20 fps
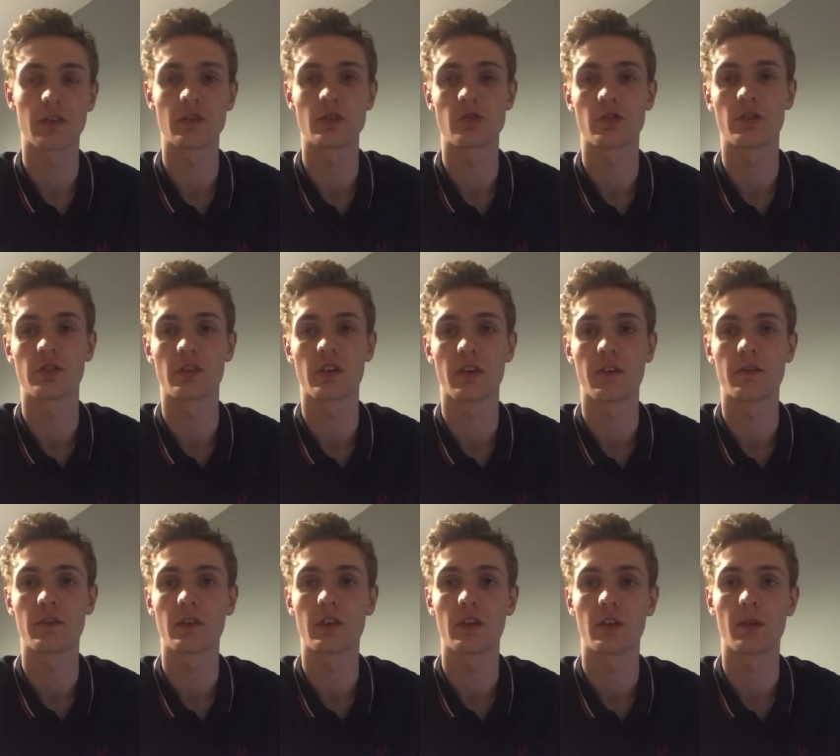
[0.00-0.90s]
it should serve
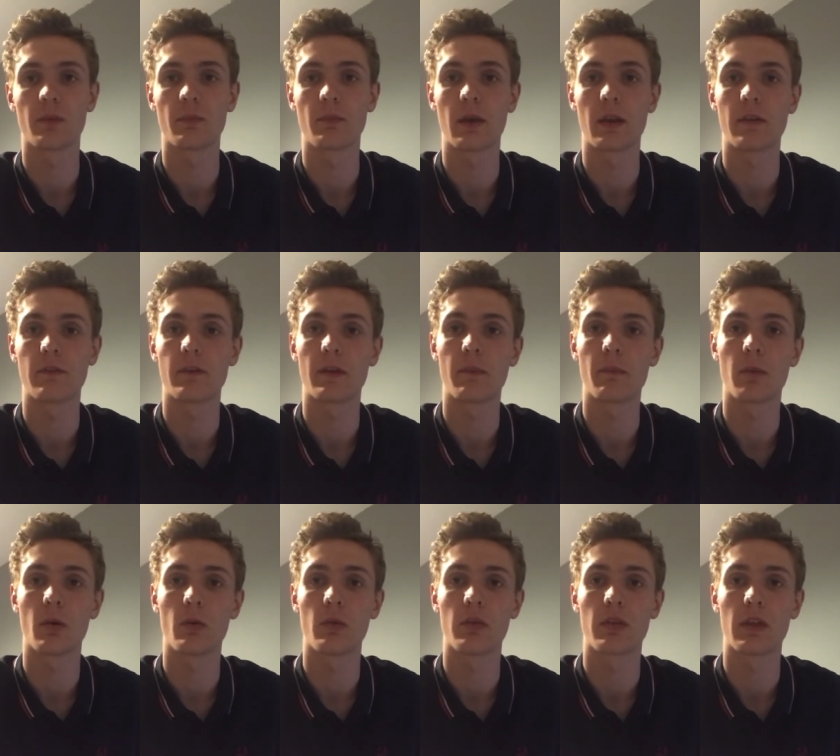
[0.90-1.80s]
to benefit
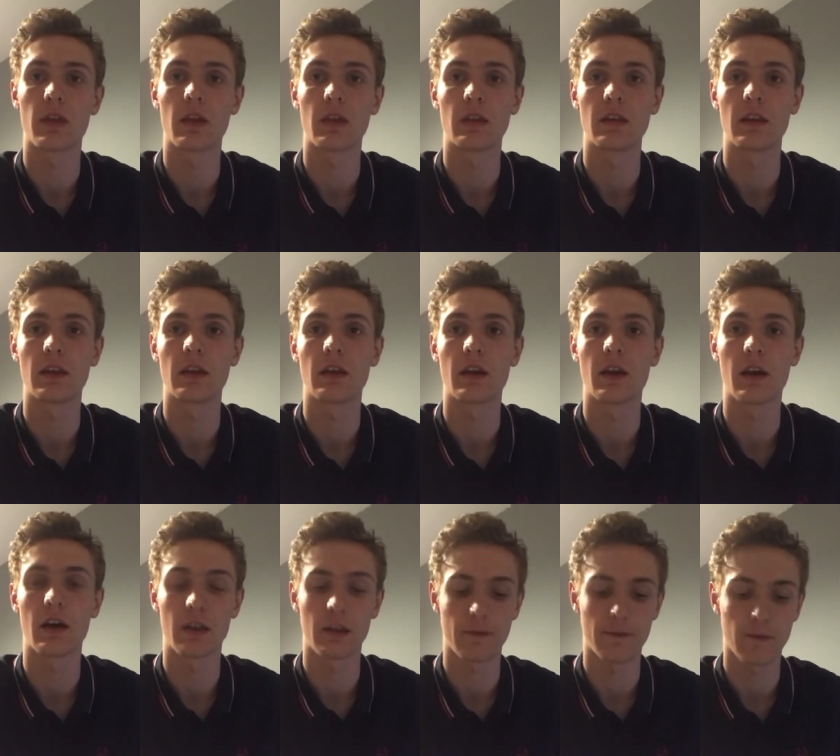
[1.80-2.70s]
both the leader
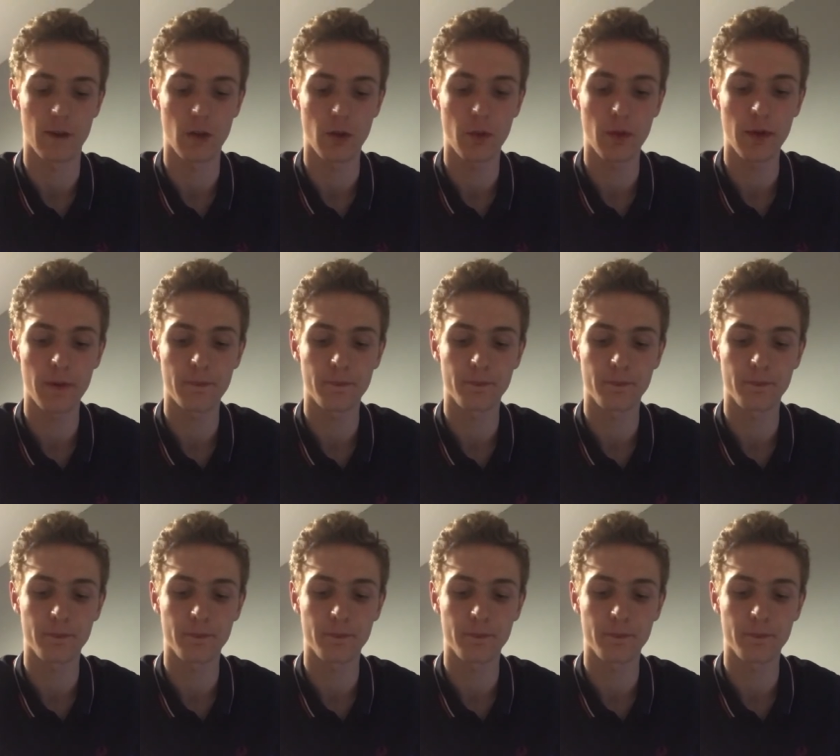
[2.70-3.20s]
and the follower,